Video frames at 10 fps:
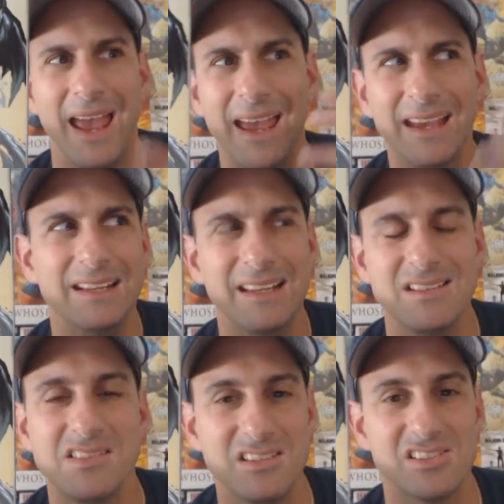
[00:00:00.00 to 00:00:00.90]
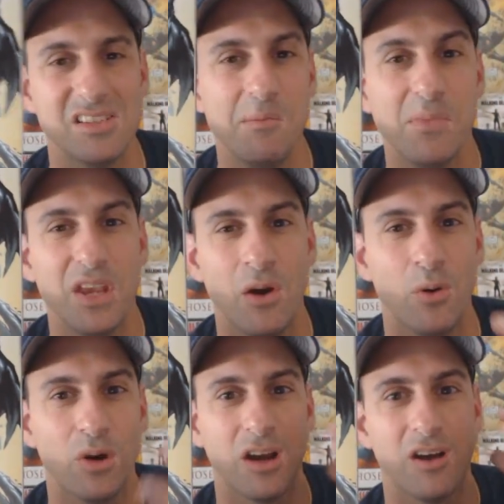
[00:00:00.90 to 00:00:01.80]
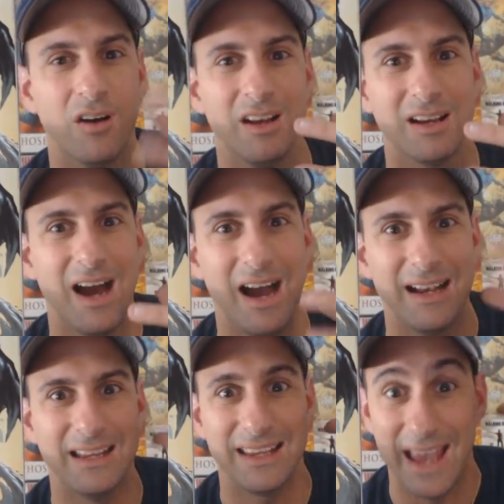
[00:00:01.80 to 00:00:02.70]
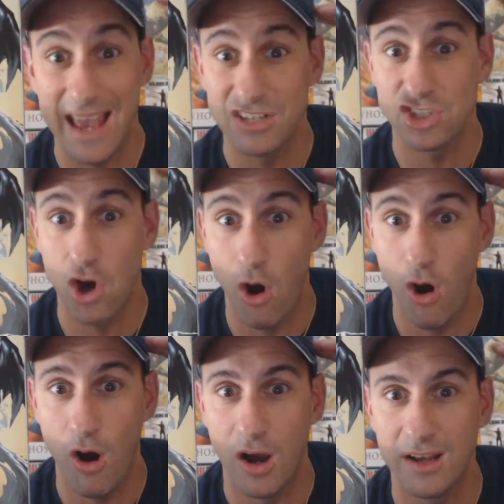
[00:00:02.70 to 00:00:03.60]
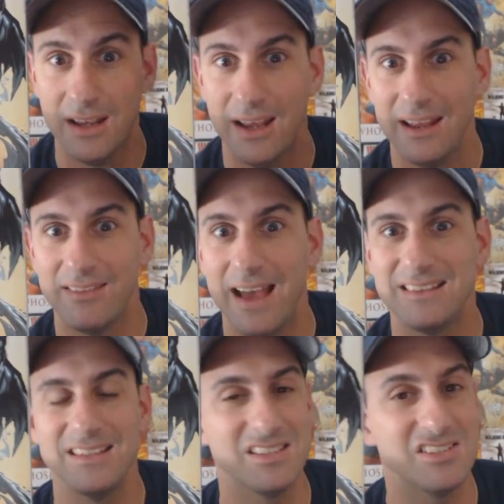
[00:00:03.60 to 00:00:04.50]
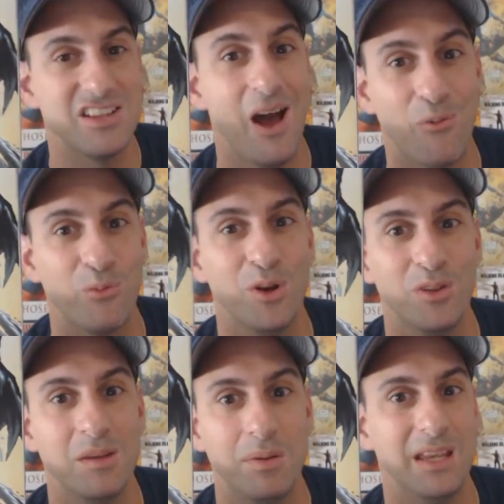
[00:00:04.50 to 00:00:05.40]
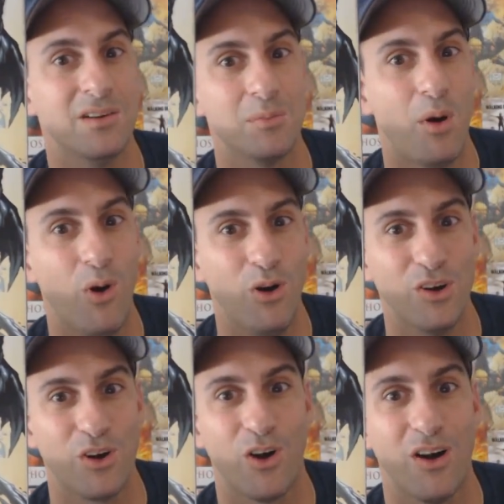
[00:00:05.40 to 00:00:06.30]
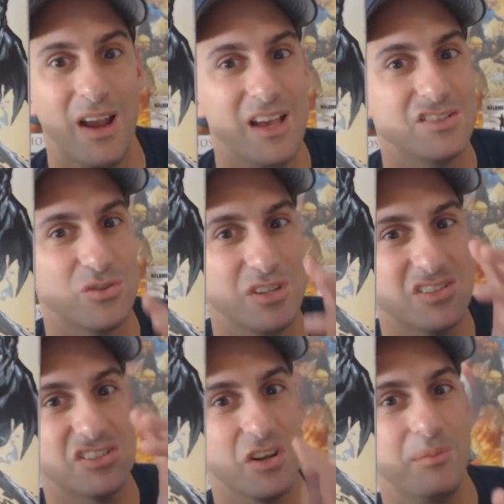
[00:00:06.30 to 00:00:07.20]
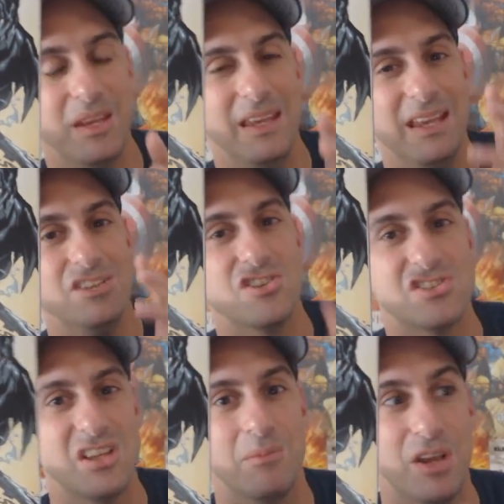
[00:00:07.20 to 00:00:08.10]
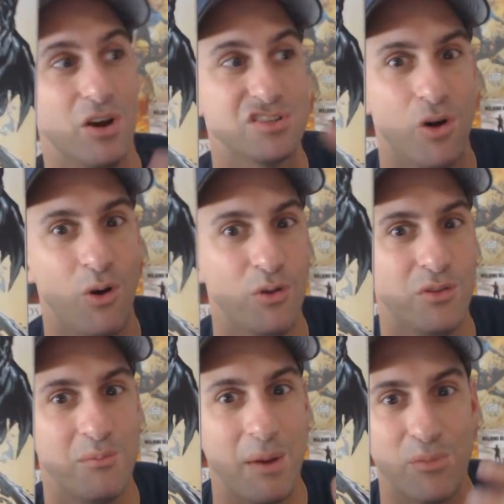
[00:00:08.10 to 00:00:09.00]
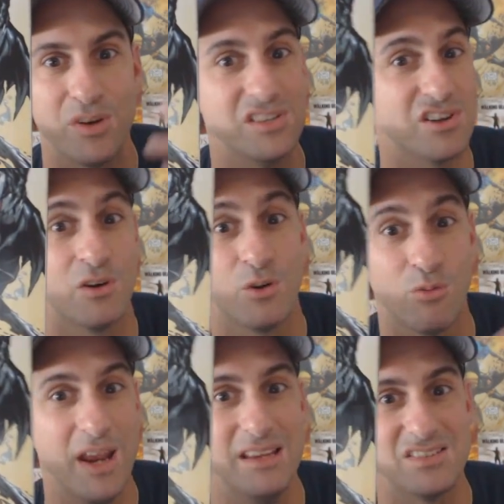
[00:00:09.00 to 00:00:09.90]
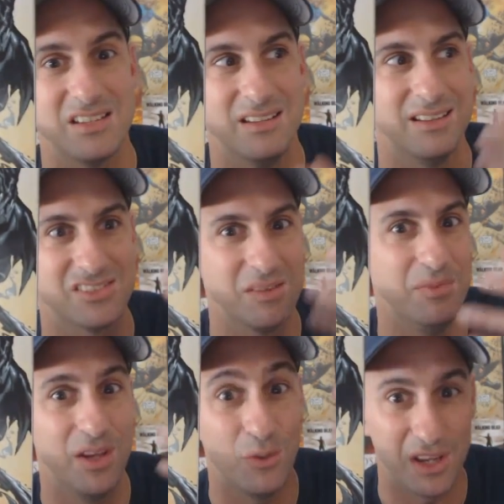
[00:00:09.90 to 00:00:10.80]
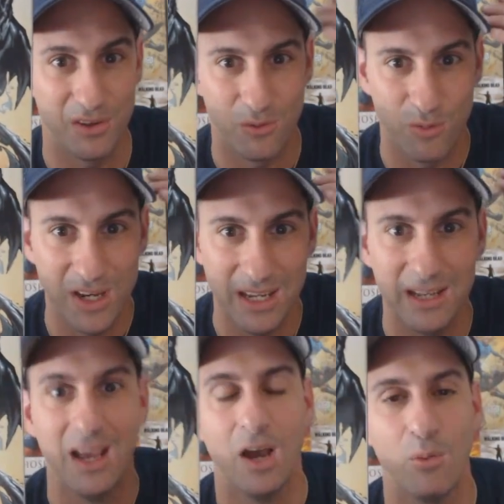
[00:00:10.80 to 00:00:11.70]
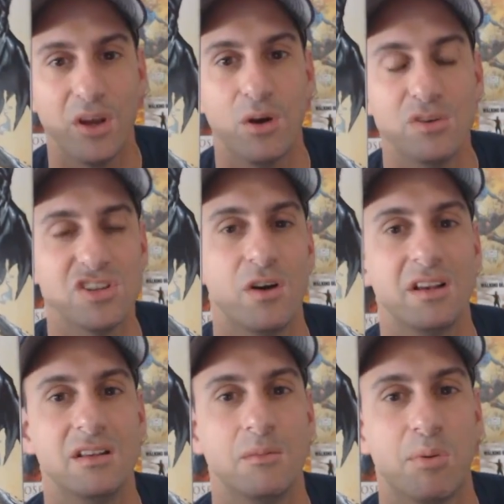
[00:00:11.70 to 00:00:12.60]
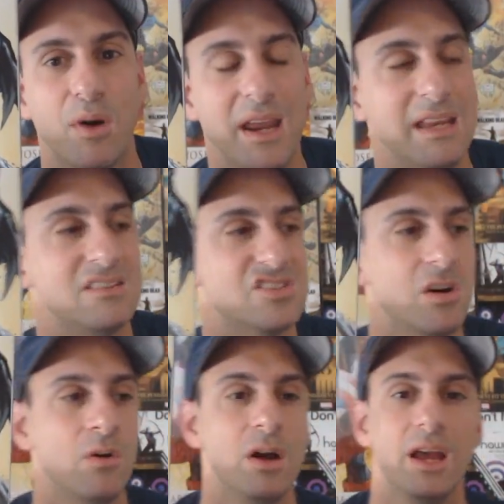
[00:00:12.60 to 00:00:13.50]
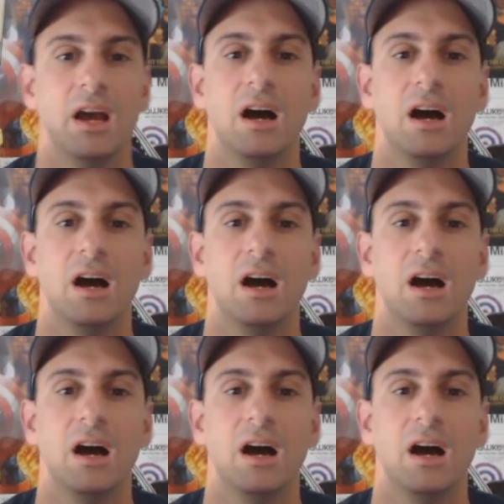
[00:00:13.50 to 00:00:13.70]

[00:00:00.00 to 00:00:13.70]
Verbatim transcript: And is the symbiote going to kind of catch on that this is not really Peter Parker? So this is going to be interesting, because all the memories are erased, and the symbiote can read what goes on in the brain. So